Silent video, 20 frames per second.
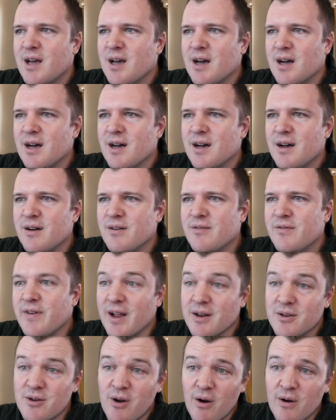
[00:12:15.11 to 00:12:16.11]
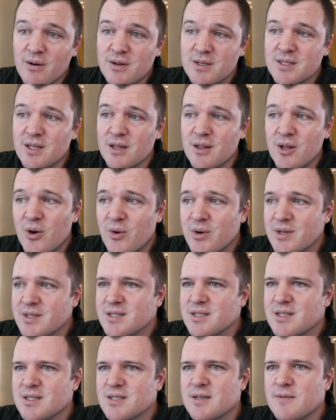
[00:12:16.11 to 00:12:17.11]
Uh, Vanguard is the
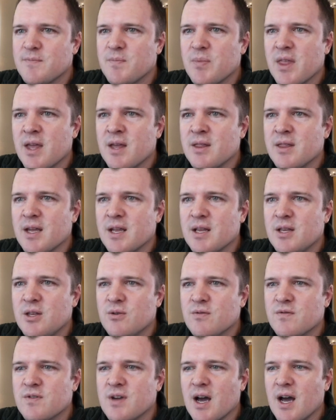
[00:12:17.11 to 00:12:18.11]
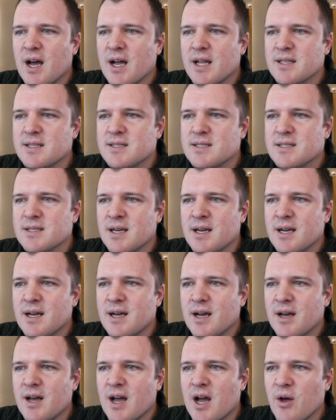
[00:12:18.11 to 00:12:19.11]
lowest, and then you've got
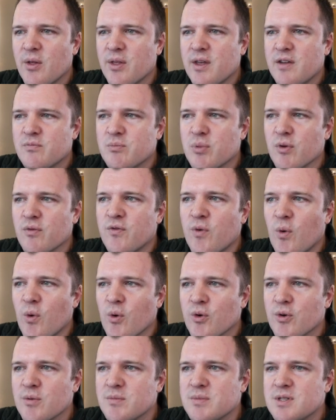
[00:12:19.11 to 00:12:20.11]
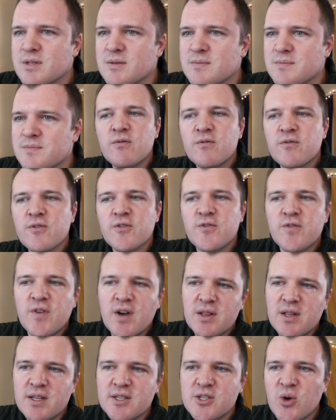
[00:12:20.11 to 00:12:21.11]
uh, how they've performed. For
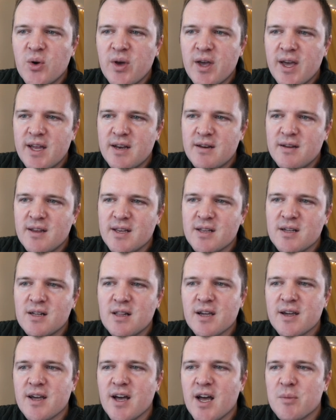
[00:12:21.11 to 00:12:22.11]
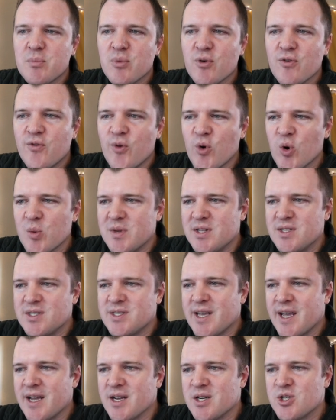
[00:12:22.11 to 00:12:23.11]
fun, let's go ahead and then click on performance
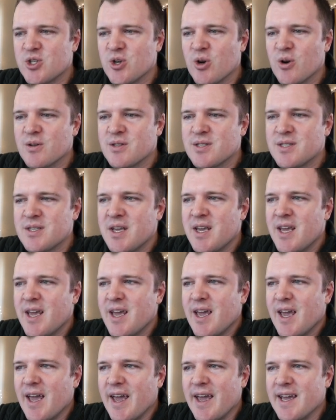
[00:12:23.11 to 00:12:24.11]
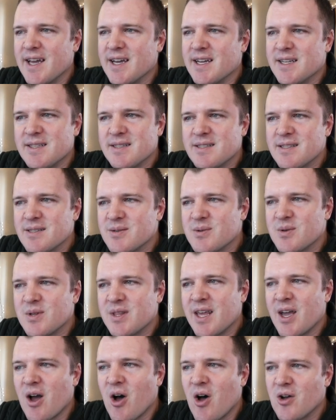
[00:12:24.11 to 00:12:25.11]
and charts, and
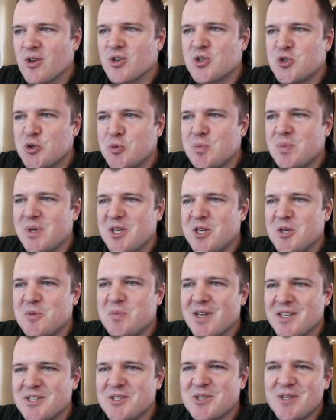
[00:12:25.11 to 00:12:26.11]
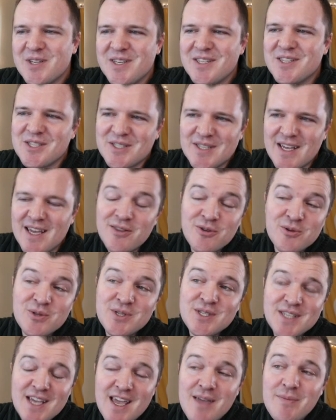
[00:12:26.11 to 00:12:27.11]
they all should be basically the same. They're the
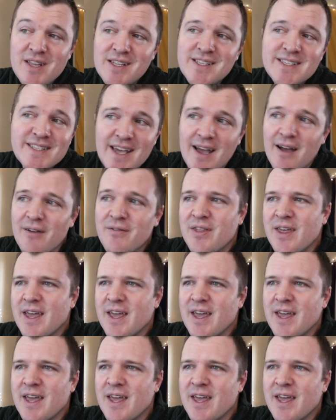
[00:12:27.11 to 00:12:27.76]
same E T F.